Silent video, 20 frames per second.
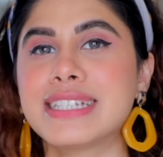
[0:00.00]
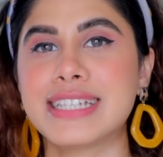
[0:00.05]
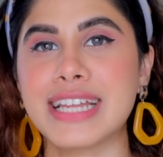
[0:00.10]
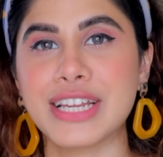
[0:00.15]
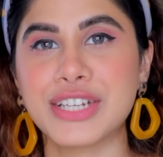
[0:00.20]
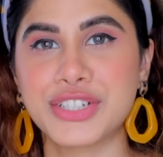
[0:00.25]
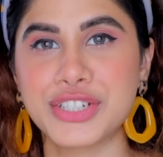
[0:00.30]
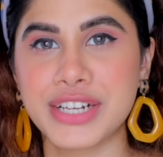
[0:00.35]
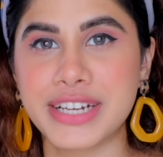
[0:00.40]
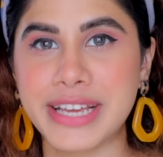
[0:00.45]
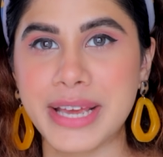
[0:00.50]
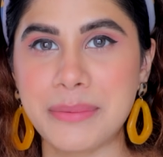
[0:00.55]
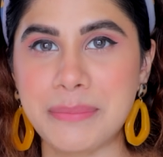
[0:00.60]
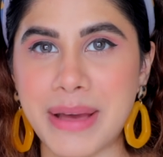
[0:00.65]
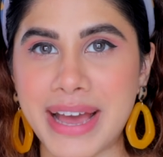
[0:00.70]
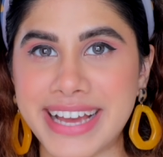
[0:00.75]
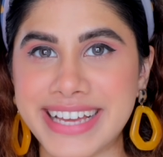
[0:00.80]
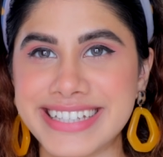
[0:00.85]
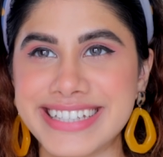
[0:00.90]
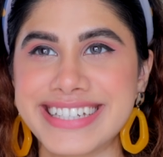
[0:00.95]
essential kit
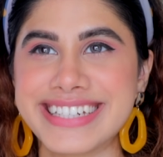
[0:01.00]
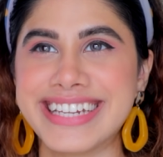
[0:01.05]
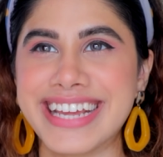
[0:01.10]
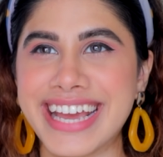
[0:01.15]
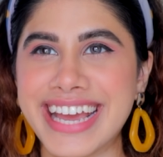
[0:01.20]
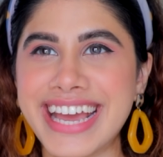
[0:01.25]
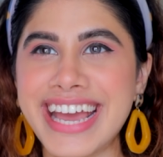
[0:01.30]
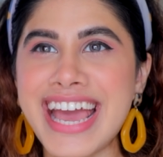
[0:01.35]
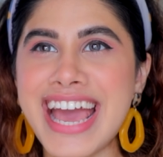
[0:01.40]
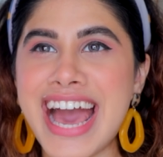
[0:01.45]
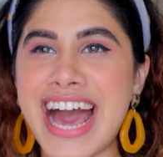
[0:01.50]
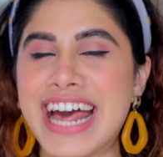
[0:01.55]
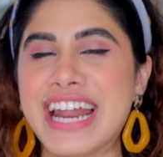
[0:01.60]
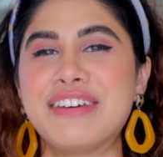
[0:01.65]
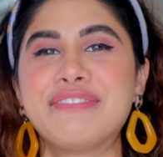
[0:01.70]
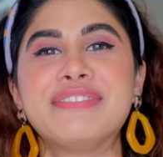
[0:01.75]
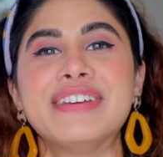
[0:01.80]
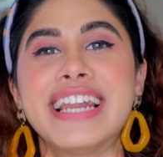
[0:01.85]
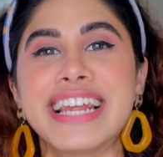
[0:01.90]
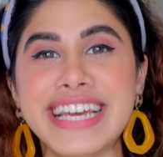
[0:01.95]
back in the day, and
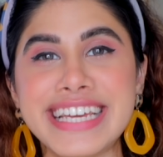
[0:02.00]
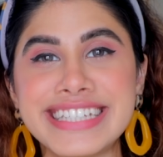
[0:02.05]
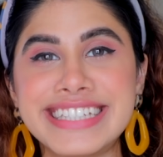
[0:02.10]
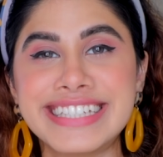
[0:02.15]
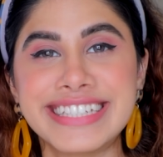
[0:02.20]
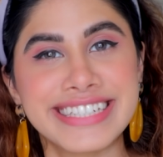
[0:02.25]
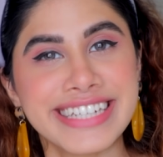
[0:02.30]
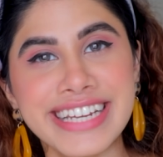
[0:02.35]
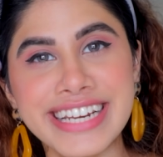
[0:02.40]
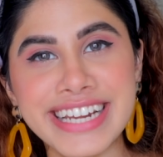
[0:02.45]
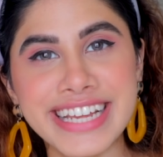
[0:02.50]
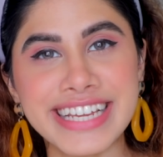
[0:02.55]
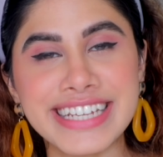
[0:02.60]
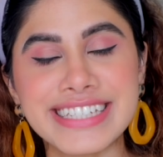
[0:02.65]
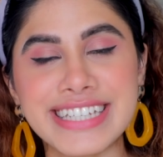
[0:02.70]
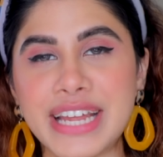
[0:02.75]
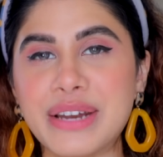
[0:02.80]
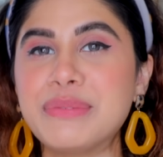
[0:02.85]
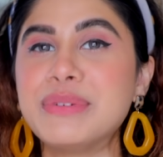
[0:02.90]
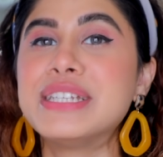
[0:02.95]
I feel like it still
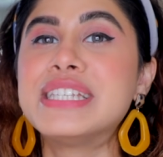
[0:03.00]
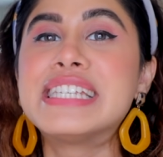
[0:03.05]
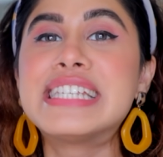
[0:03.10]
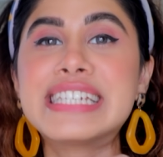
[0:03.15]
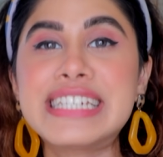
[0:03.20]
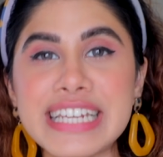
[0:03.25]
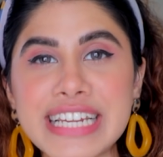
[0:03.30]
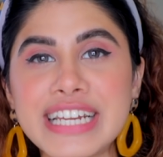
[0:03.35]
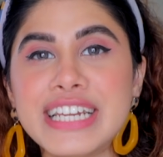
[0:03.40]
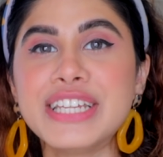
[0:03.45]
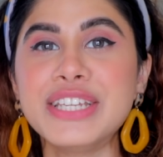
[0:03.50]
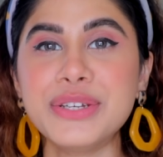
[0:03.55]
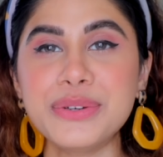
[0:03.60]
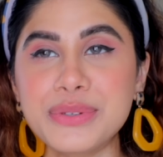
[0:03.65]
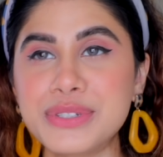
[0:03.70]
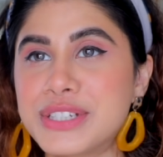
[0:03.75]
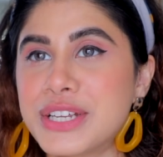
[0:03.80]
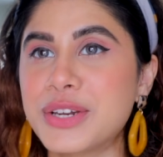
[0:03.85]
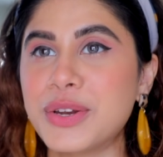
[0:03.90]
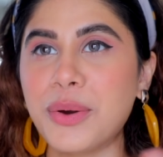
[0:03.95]
is, and we still
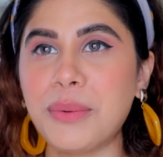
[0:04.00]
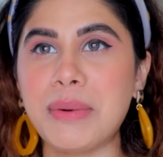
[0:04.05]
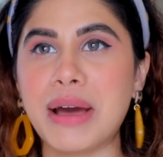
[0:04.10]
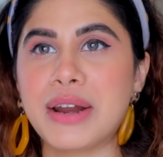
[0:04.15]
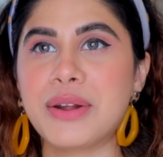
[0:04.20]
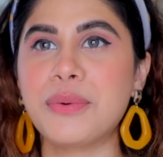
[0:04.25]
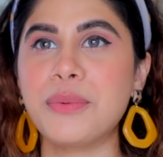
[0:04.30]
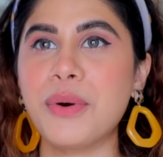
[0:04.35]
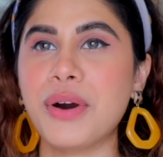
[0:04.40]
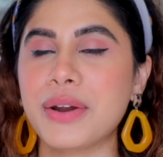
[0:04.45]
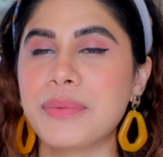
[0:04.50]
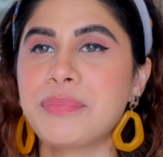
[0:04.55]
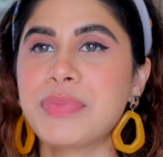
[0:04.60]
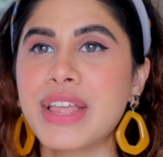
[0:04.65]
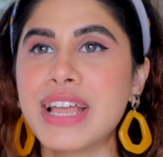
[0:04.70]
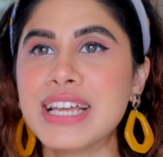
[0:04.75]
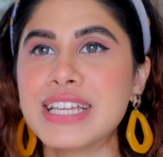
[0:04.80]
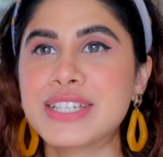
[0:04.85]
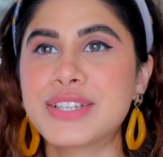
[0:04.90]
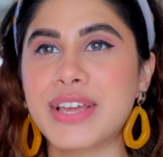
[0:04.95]
use it no matter what.
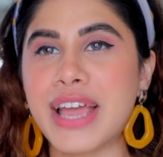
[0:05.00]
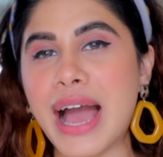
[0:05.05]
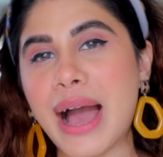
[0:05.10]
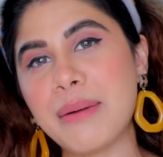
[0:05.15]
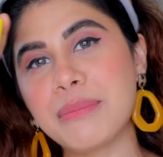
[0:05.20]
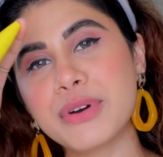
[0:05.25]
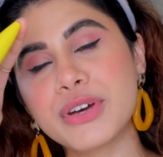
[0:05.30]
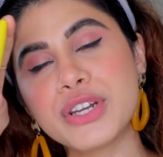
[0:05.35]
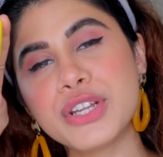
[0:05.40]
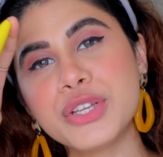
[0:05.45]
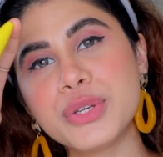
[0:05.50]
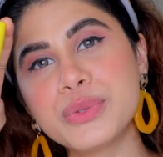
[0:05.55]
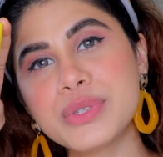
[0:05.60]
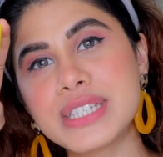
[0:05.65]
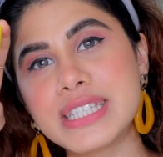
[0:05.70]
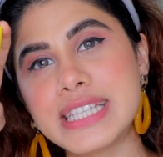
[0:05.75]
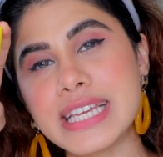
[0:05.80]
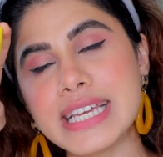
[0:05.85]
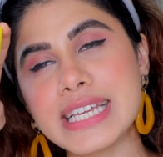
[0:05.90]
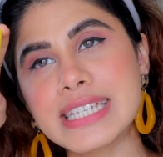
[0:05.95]
So yeah, I'm gonna
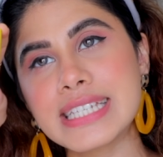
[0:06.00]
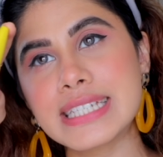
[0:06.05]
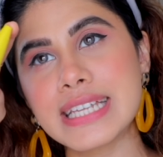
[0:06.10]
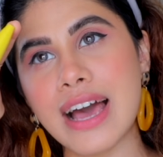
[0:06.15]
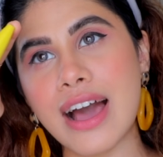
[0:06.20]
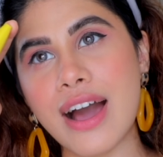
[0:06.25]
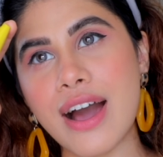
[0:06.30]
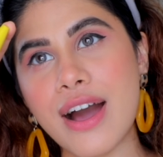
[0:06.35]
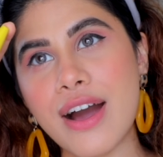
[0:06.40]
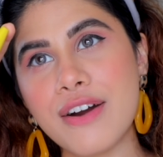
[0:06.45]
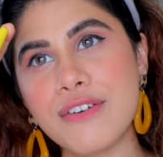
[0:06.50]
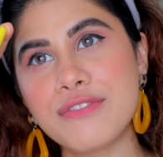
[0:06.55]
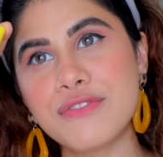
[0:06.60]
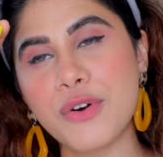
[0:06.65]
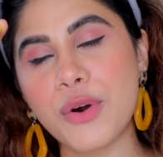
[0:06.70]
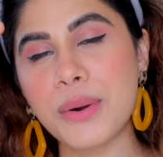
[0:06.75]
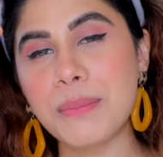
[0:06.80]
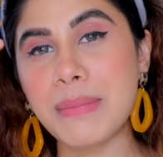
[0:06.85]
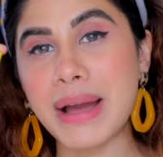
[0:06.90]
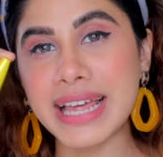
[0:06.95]
use this
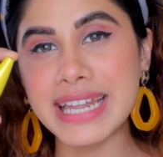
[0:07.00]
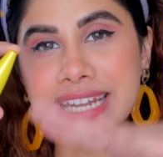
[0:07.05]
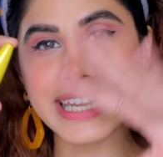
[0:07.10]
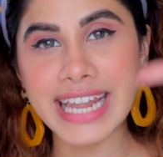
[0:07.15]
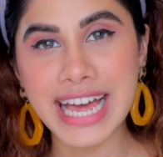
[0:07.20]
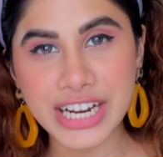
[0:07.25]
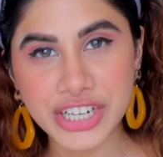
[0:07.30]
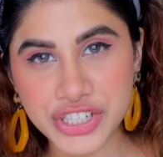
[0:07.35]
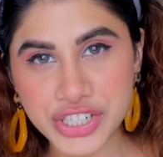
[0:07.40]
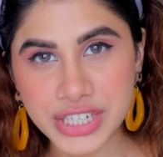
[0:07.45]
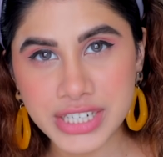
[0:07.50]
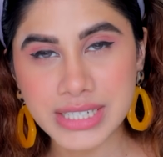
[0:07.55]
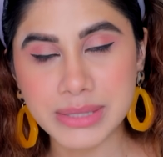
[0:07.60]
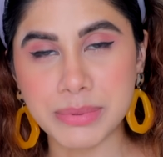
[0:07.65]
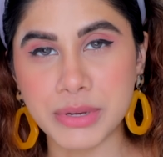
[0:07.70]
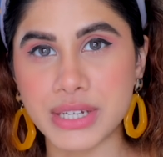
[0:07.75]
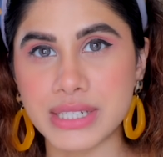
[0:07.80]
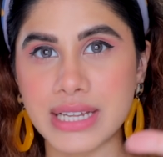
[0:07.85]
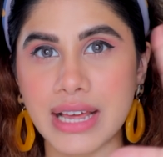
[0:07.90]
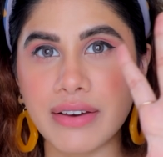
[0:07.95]
for my lashes
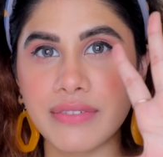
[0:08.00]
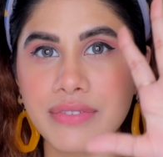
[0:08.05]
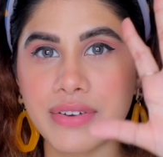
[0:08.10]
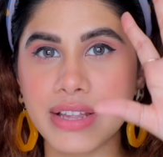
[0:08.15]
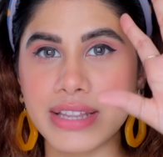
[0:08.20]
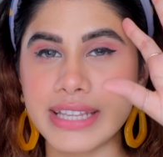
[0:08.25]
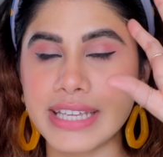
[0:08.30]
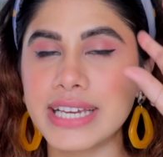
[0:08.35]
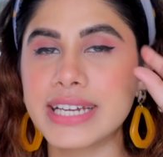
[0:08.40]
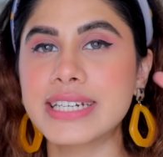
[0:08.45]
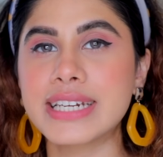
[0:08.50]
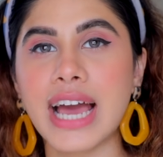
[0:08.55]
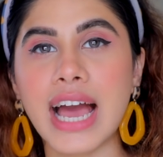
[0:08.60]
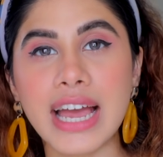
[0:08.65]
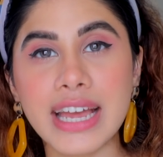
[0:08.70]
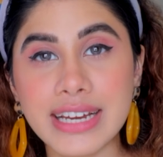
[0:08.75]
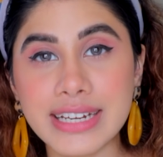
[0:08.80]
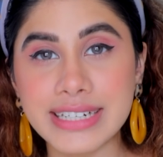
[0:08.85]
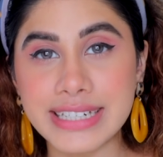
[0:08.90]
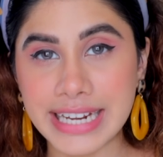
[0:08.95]
because I have the
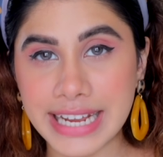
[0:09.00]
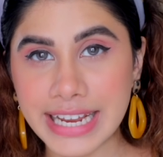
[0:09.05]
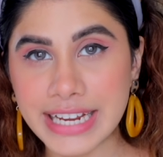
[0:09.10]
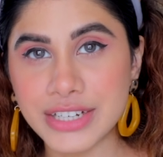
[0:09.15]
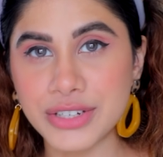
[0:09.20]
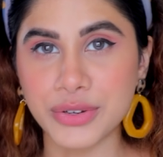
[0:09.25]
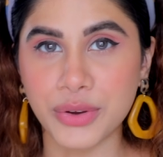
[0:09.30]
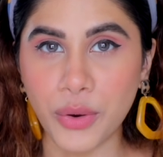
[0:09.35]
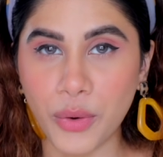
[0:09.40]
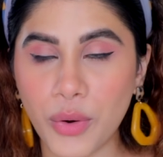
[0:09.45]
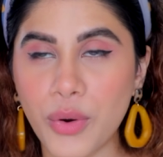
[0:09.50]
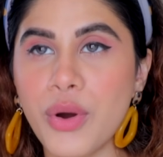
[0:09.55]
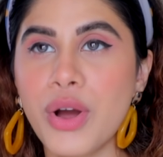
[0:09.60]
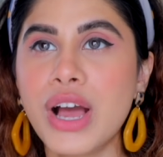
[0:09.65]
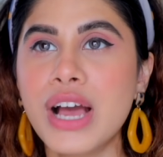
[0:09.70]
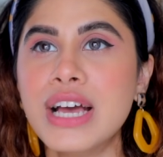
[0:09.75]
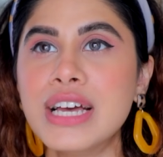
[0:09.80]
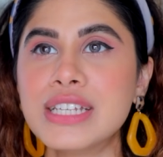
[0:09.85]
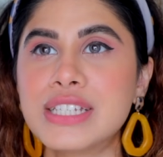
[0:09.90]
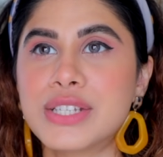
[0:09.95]
entire day to go.
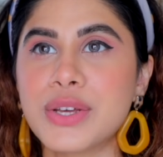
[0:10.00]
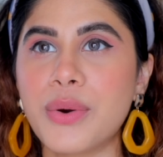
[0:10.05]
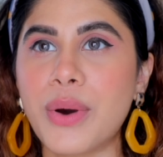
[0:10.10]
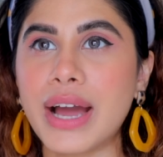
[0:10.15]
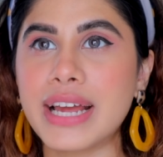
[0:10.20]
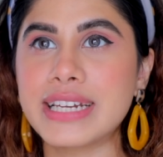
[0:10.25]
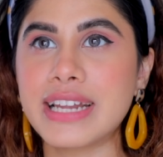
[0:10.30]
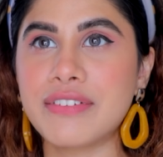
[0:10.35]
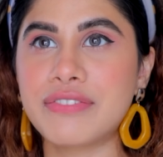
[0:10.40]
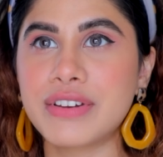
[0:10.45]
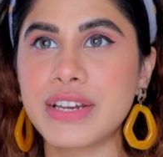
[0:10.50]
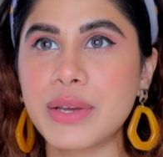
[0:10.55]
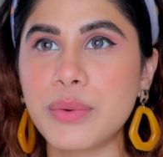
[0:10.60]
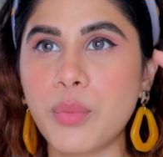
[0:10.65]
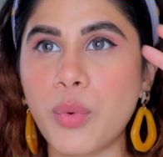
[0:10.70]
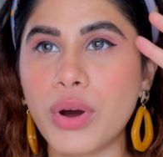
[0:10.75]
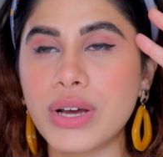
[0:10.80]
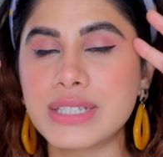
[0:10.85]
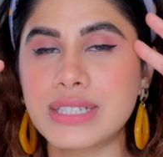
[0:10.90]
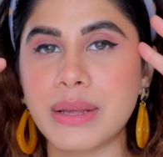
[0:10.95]
So I definitely
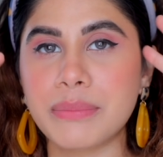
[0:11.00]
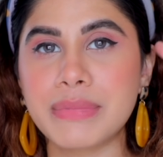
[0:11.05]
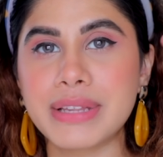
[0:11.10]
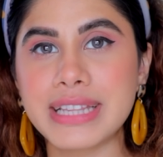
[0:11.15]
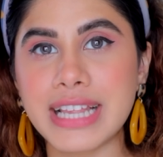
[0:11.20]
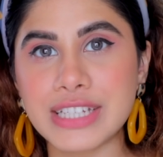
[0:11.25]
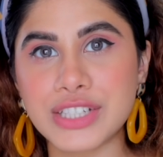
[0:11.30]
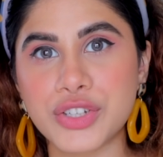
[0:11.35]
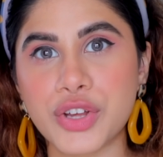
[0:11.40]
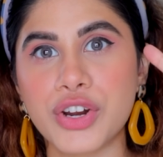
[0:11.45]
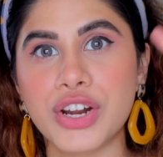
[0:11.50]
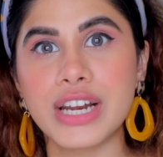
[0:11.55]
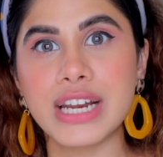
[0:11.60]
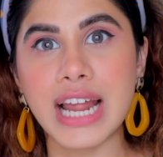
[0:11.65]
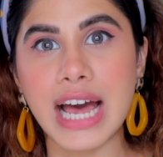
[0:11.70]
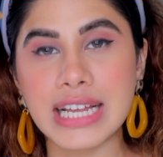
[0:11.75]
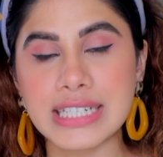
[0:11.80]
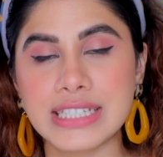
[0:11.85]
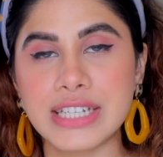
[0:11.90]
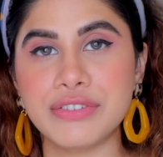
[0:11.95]
want something that's gonna
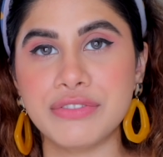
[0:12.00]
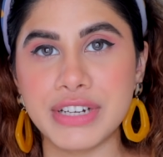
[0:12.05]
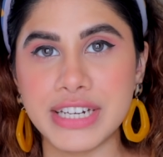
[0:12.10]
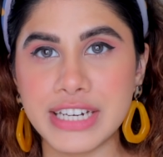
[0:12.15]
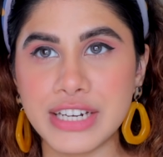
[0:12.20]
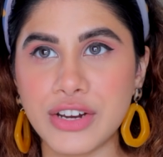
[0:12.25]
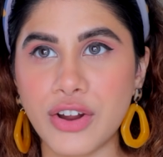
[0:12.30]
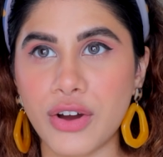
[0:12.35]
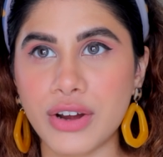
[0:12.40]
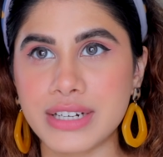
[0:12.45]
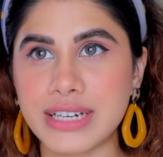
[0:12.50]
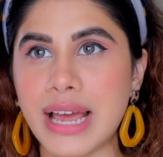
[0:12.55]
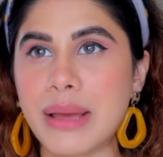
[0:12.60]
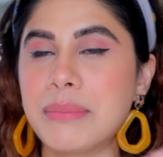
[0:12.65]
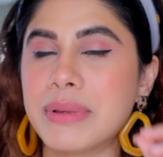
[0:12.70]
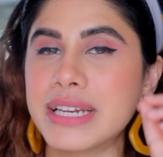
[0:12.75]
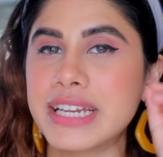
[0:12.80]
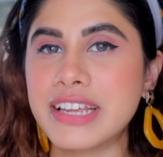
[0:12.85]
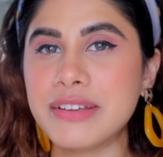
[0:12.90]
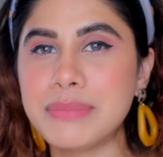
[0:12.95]
last a really long
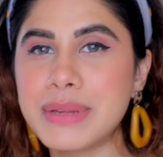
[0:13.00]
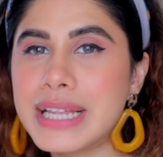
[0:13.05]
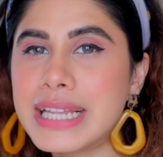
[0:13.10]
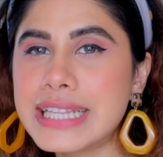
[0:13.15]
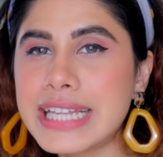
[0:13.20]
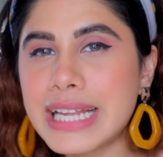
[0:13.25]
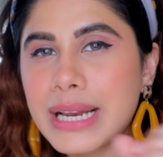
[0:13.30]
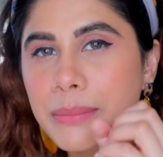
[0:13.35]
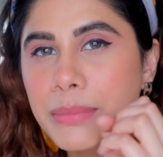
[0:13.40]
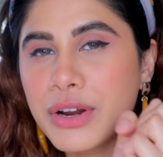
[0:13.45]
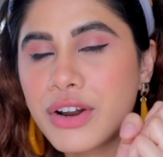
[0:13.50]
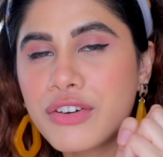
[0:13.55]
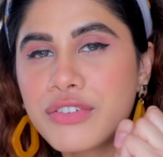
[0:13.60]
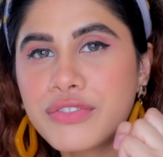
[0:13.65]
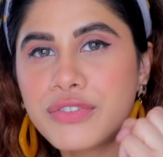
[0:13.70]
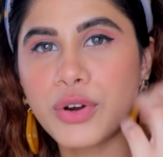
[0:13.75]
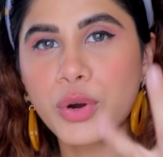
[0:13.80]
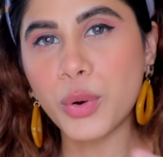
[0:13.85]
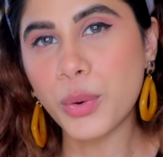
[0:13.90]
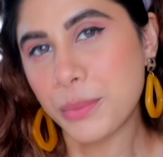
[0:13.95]
time and give me a little bit
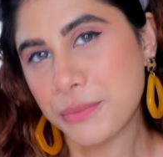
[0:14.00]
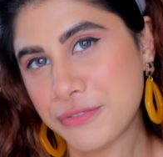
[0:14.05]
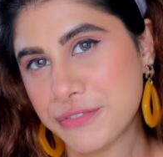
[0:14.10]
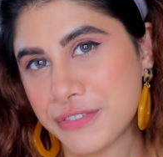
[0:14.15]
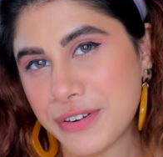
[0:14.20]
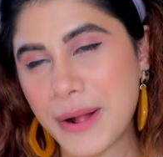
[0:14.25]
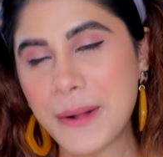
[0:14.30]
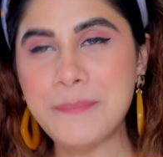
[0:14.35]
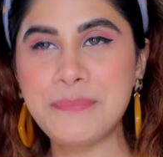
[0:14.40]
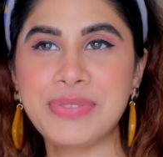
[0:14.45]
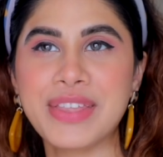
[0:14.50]
of oomph.